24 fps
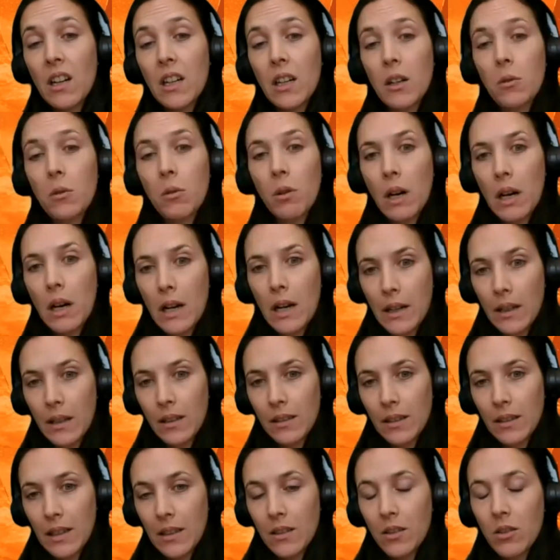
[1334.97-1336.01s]
ROI
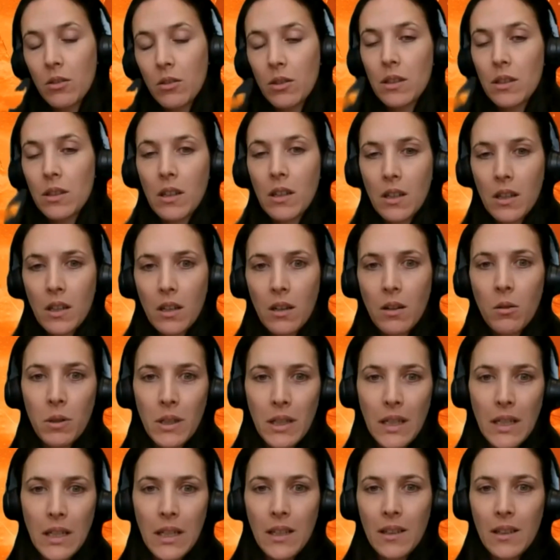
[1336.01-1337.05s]
and not a
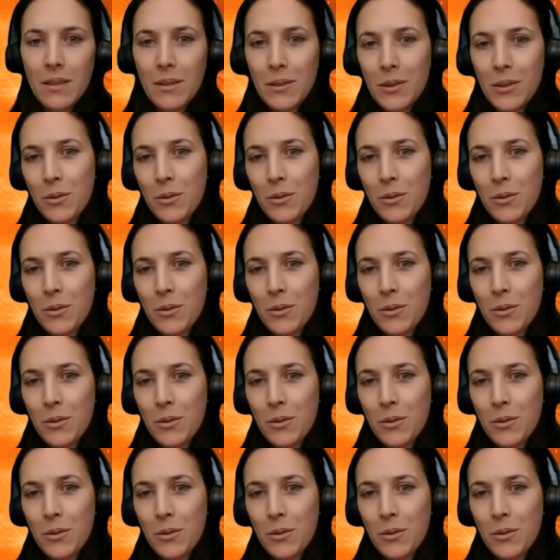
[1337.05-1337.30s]
ROE.